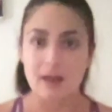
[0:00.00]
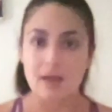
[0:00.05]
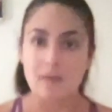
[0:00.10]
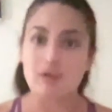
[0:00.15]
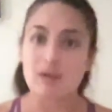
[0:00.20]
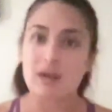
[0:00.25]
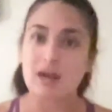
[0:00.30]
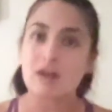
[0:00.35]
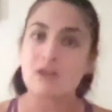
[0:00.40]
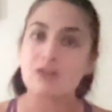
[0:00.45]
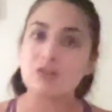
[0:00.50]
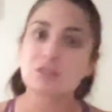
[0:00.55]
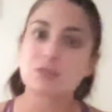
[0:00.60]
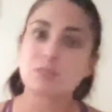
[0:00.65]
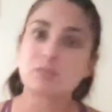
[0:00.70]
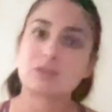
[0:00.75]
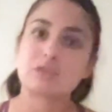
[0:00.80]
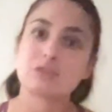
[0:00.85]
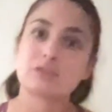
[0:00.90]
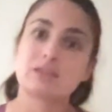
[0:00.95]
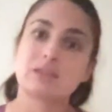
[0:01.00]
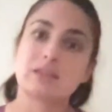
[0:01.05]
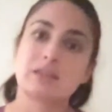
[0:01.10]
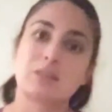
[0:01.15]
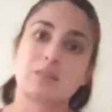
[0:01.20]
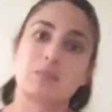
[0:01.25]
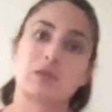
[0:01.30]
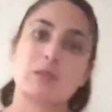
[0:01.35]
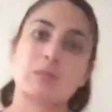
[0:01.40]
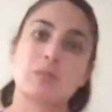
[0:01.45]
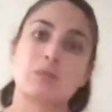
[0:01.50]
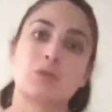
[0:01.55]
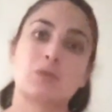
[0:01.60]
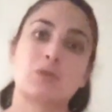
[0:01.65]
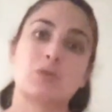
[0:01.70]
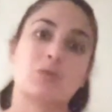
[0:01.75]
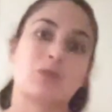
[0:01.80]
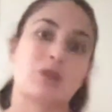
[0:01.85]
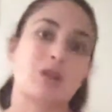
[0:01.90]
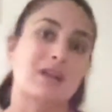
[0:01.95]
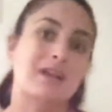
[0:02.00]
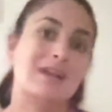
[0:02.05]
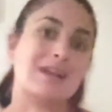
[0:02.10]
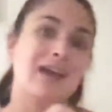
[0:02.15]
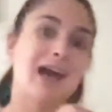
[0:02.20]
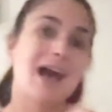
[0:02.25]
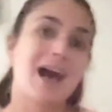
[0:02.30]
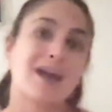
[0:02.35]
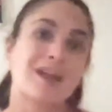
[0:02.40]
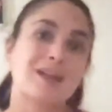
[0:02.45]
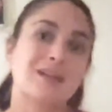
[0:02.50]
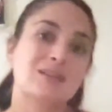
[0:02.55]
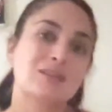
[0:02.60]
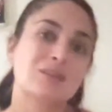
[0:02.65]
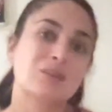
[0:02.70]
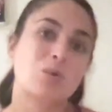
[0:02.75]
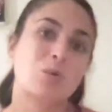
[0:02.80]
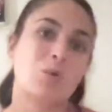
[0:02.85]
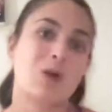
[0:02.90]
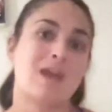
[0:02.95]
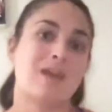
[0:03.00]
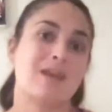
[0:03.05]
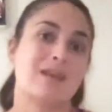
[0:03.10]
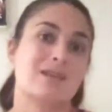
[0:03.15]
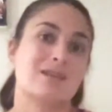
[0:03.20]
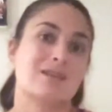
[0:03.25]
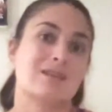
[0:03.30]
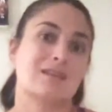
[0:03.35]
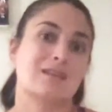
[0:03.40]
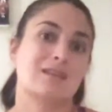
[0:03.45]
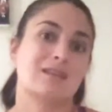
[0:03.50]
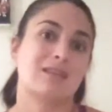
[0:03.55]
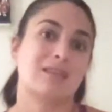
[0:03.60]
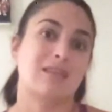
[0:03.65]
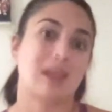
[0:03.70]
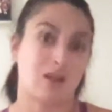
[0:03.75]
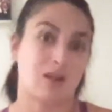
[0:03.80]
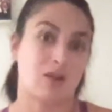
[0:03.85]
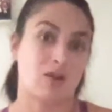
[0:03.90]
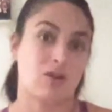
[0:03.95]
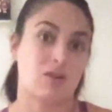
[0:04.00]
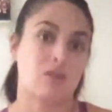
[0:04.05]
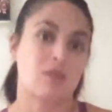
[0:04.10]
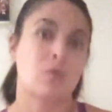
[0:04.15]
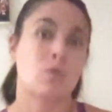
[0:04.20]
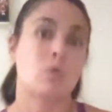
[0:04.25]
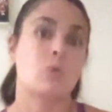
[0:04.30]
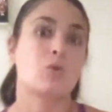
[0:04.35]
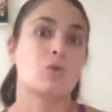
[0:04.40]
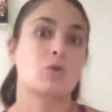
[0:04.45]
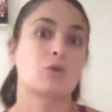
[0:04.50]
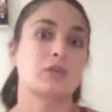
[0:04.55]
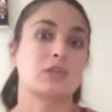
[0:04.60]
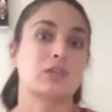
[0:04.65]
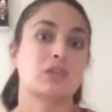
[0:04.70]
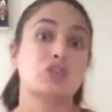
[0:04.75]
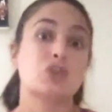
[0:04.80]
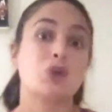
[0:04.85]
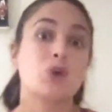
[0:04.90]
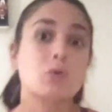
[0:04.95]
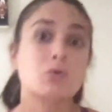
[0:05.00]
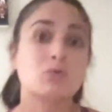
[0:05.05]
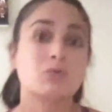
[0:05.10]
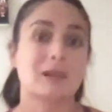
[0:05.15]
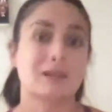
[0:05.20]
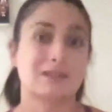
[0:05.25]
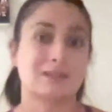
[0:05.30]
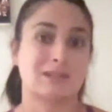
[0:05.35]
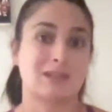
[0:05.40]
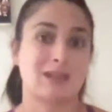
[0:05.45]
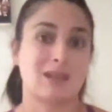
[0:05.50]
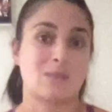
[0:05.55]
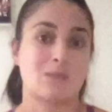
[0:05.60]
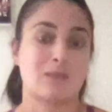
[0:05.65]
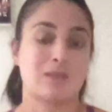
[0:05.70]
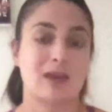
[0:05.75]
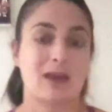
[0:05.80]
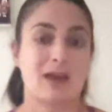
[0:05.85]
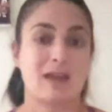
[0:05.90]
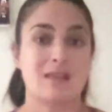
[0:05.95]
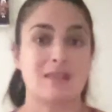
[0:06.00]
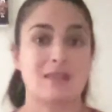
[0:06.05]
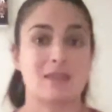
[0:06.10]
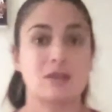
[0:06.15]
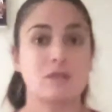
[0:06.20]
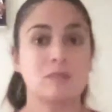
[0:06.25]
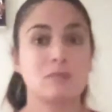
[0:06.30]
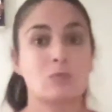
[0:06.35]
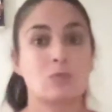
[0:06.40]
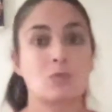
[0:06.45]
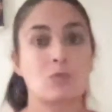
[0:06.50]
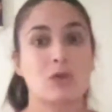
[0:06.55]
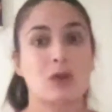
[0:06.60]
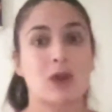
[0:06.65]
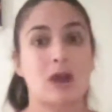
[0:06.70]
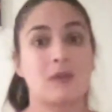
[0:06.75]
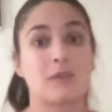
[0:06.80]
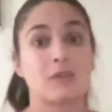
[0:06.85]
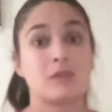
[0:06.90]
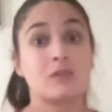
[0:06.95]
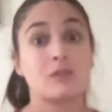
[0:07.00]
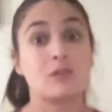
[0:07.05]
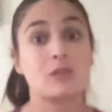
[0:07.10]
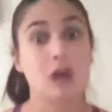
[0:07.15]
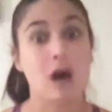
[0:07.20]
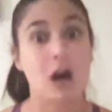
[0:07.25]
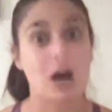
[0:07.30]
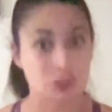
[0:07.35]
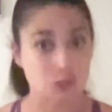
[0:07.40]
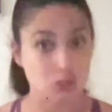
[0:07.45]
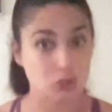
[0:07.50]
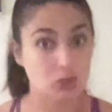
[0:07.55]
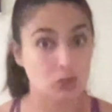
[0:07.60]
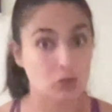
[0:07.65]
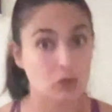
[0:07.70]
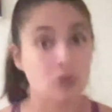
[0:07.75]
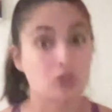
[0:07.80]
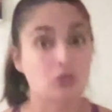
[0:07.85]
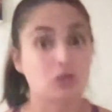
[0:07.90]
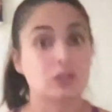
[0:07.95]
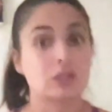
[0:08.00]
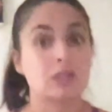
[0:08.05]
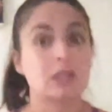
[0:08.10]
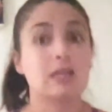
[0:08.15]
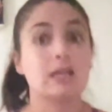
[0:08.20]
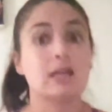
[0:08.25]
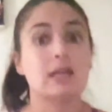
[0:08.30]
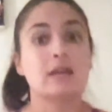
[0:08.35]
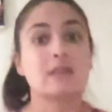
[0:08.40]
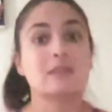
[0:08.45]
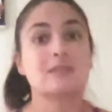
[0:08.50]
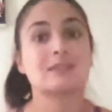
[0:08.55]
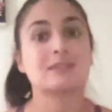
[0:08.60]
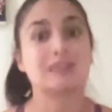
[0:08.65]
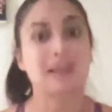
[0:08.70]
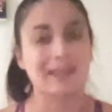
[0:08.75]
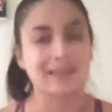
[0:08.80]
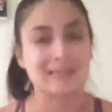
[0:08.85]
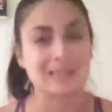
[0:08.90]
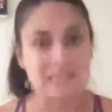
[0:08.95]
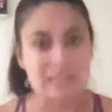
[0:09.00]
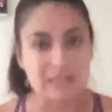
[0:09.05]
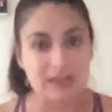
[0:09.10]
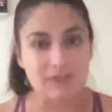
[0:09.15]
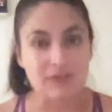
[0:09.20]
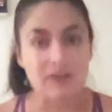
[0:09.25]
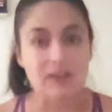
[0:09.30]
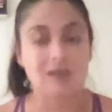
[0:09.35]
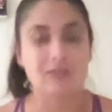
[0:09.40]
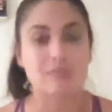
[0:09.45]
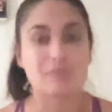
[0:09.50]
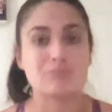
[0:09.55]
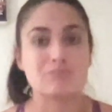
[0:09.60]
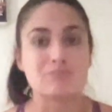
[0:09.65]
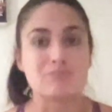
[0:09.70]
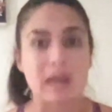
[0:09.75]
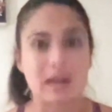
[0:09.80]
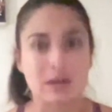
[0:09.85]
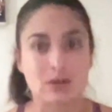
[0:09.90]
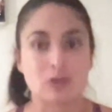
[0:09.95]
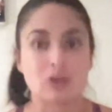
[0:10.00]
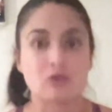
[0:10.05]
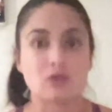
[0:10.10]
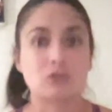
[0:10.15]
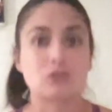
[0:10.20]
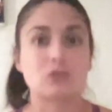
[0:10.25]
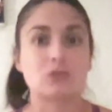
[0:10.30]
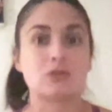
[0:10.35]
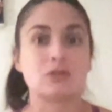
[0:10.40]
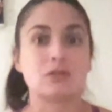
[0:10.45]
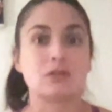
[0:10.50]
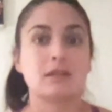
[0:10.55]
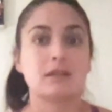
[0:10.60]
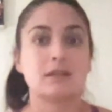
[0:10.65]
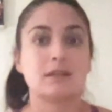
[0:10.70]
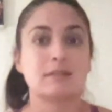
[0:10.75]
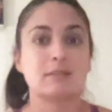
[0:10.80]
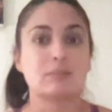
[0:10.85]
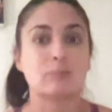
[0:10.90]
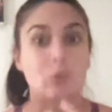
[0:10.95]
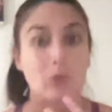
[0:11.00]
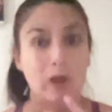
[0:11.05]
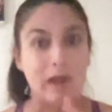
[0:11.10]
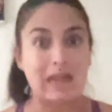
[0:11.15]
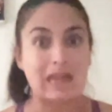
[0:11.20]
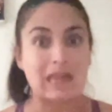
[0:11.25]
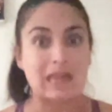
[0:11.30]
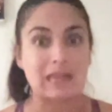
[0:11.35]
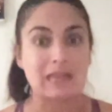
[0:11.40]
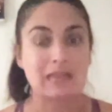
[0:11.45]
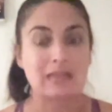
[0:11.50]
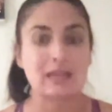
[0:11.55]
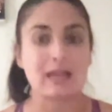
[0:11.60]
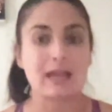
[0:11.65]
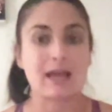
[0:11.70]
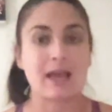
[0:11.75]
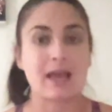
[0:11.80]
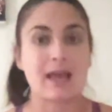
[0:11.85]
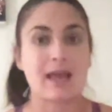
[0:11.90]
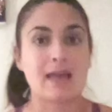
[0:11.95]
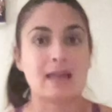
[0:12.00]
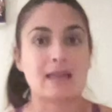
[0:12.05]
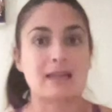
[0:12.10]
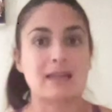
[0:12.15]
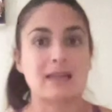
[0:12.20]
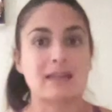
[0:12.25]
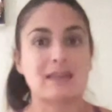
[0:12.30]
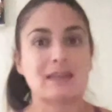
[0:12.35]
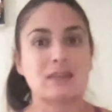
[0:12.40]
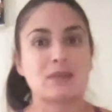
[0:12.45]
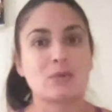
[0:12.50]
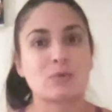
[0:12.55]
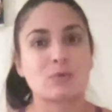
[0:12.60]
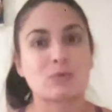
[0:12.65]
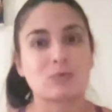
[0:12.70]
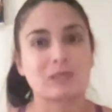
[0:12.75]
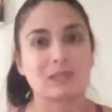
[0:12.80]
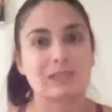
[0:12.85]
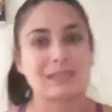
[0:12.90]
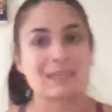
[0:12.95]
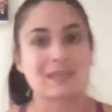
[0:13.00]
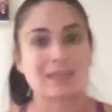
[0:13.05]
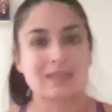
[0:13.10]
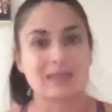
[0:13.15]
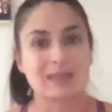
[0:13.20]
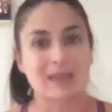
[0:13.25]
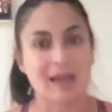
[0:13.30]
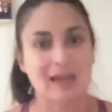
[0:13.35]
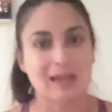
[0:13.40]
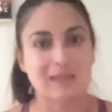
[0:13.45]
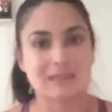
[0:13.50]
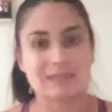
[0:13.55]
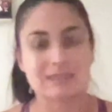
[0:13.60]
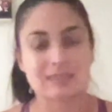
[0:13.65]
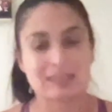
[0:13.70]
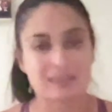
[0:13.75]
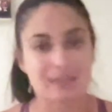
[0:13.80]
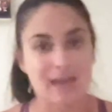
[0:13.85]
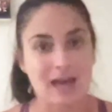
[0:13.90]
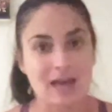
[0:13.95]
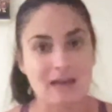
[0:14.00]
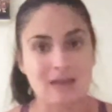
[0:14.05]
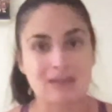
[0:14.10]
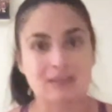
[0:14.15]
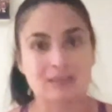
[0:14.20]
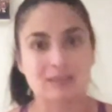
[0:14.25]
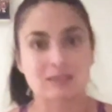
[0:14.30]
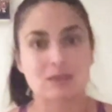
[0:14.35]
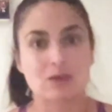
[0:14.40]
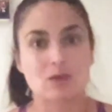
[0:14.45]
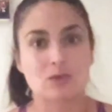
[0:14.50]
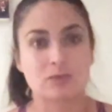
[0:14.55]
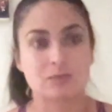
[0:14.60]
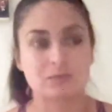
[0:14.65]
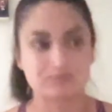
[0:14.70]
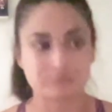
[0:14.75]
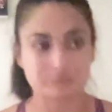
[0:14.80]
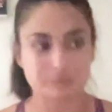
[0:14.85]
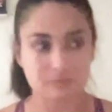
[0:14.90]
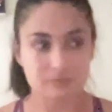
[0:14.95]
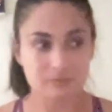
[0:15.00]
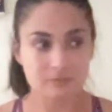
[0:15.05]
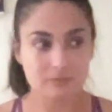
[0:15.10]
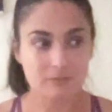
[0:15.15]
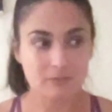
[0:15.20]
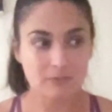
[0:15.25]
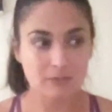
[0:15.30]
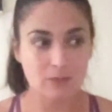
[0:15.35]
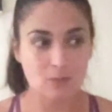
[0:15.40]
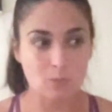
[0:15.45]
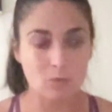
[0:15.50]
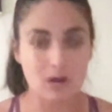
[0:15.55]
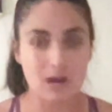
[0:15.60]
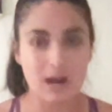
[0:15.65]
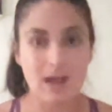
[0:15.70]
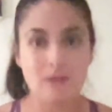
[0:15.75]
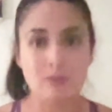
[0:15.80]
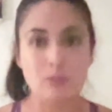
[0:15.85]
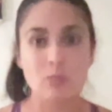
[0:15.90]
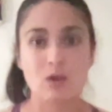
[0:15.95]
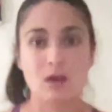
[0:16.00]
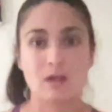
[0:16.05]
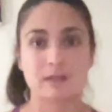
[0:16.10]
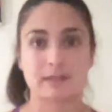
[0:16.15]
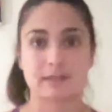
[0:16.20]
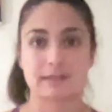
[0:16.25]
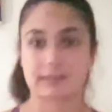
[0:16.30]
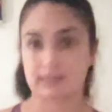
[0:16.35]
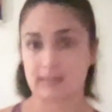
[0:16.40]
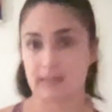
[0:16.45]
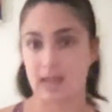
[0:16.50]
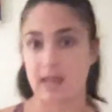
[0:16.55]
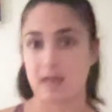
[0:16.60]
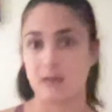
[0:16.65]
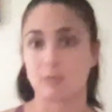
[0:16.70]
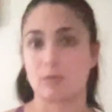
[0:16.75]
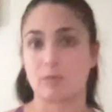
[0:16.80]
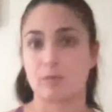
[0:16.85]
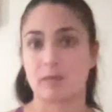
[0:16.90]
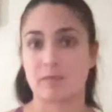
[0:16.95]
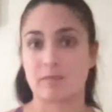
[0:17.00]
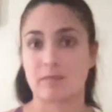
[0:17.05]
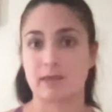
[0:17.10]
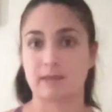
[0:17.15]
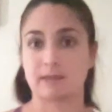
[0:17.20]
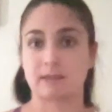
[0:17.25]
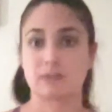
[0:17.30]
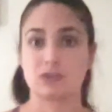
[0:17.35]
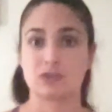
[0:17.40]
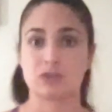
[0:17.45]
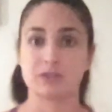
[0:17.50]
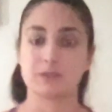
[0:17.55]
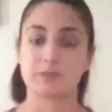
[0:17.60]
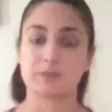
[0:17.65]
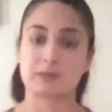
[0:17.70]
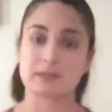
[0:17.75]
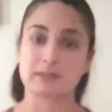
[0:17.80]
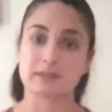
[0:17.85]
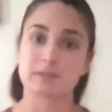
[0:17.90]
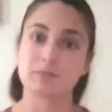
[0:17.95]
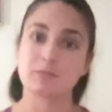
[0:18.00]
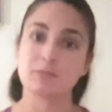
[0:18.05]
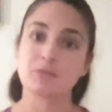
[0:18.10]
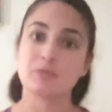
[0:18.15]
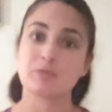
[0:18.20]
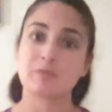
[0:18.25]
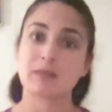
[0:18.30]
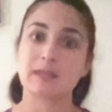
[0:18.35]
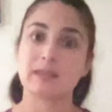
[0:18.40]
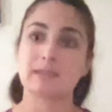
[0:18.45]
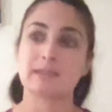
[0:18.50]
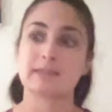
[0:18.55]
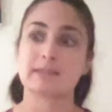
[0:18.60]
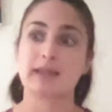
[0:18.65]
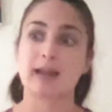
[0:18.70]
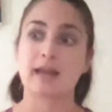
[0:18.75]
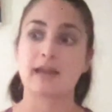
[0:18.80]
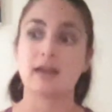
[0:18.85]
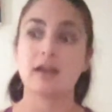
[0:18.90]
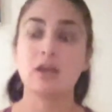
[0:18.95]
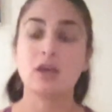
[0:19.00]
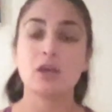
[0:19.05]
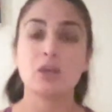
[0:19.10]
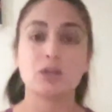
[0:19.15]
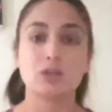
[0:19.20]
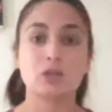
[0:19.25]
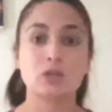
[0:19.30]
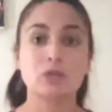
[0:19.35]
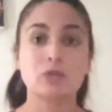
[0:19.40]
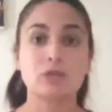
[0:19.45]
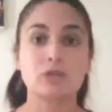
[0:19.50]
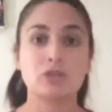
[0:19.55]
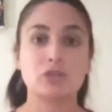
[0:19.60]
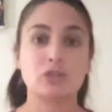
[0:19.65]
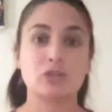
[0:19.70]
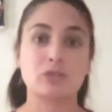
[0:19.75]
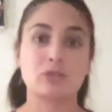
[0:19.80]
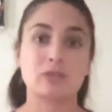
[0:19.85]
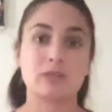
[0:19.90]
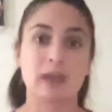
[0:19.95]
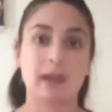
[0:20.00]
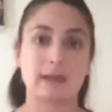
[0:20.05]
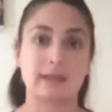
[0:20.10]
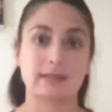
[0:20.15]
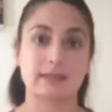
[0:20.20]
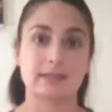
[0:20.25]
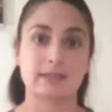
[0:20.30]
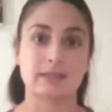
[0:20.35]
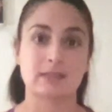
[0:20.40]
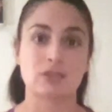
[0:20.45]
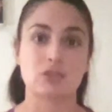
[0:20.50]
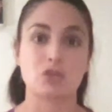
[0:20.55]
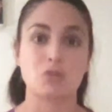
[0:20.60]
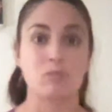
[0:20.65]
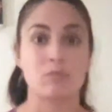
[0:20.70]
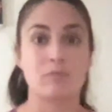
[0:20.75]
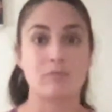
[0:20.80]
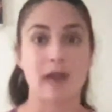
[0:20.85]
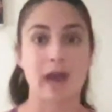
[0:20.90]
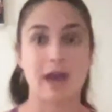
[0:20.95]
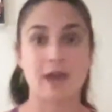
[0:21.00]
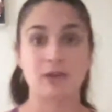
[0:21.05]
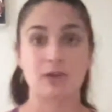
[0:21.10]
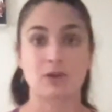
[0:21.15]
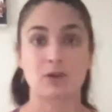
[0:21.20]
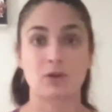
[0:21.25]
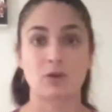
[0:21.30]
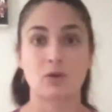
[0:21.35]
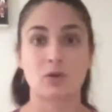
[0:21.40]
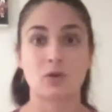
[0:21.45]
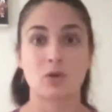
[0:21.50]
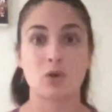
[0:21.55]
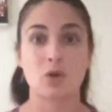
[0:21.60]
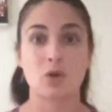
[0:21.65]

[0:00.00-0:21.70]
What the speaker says: But I also understand the people who are not quite there, or they don't resonate with that, and they're more on the logical, scientific, medical brain, and they don't really connect to that. And so what I want to say, and what my message is with this movement, is that you can utilize it no matter